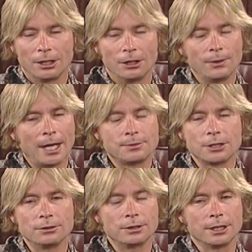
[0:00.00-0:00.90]
Oh,
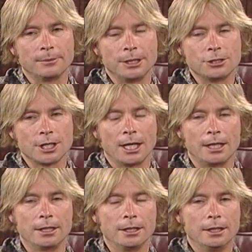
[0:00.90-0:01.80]
absolutely. I mean,
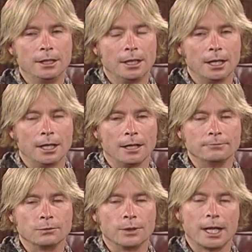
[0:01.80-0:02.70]
John,
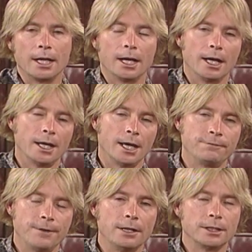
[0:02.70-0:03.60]
when I
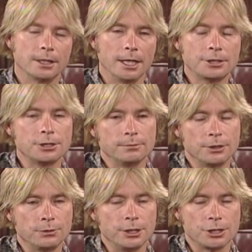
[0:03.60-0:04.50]
found a connection
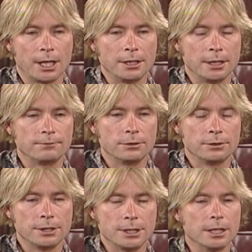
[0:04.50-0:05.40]
between John Denver
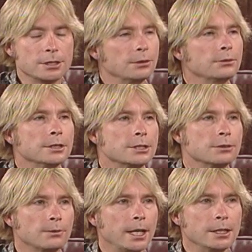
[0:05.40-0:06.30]
and C.S. Lewis,
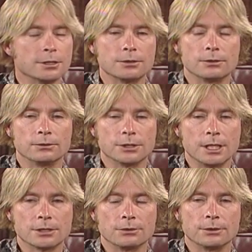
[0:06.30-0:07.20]
the writings of
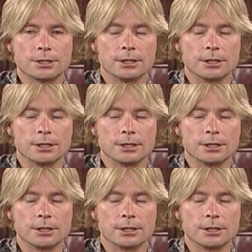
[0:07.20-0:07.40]
C.S. Lewis,